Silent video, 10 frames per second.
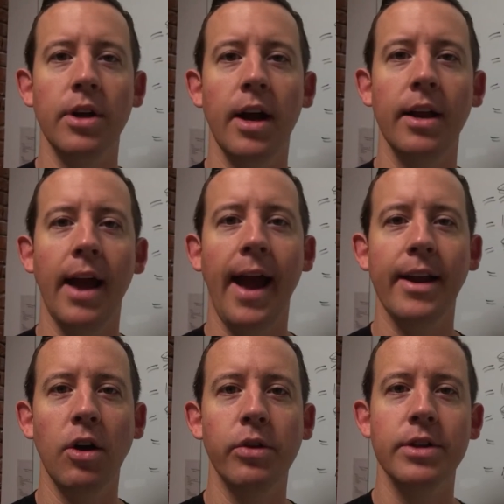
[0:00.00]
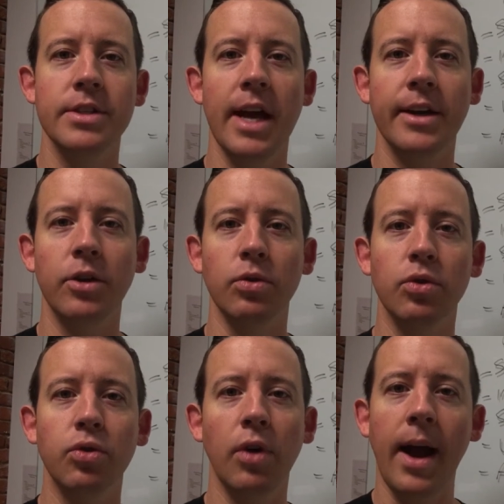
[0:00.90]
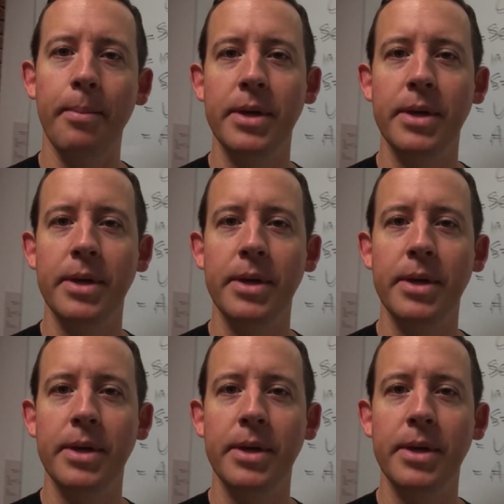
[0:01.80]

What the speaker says: not adding all this technical crap,